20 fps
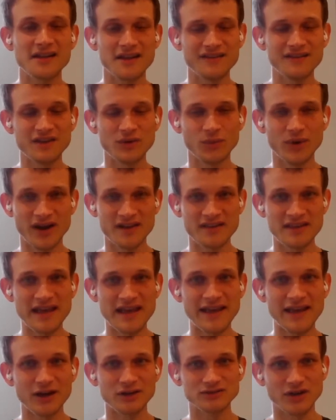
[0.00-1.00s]
if you want to
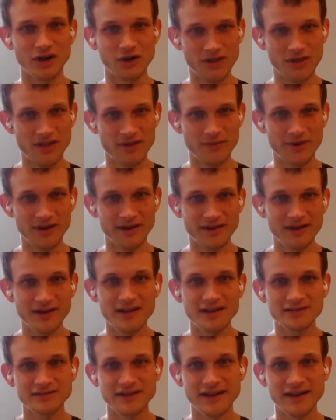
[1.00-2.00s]
take out loans, right?
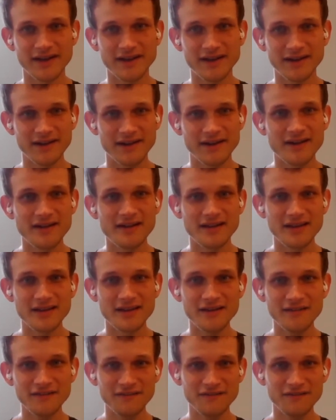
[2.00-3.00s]
Like
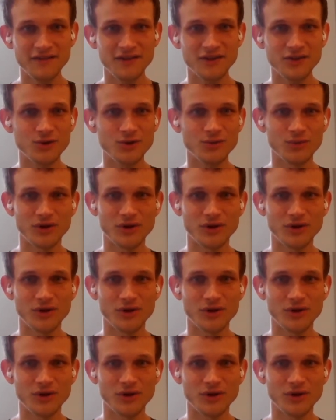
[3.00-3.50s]
if you